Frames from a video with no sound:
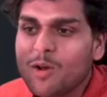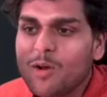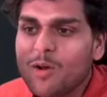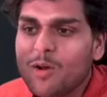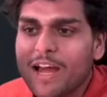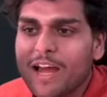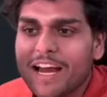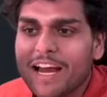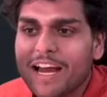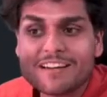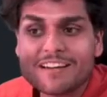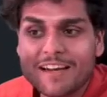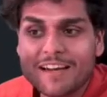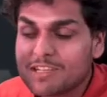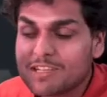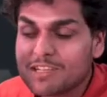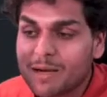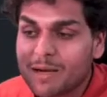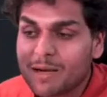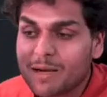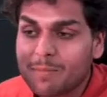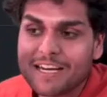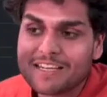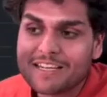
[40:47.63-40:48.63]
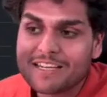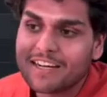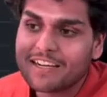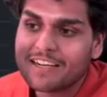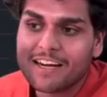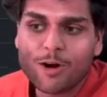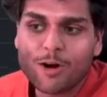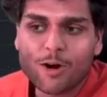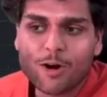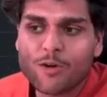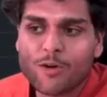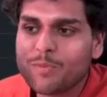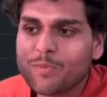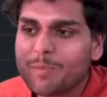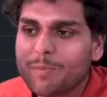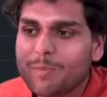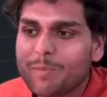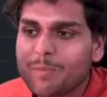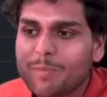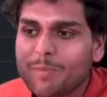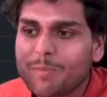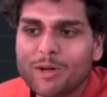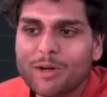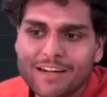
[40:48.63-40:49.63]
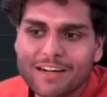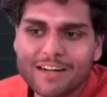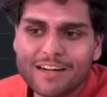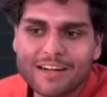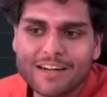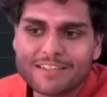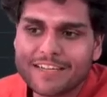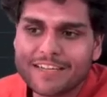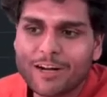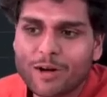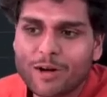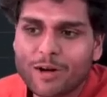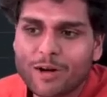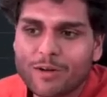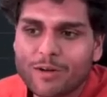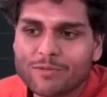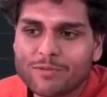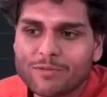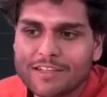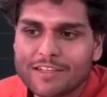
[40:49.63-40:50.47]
I'm surprised that a lot of people don't understand all of this.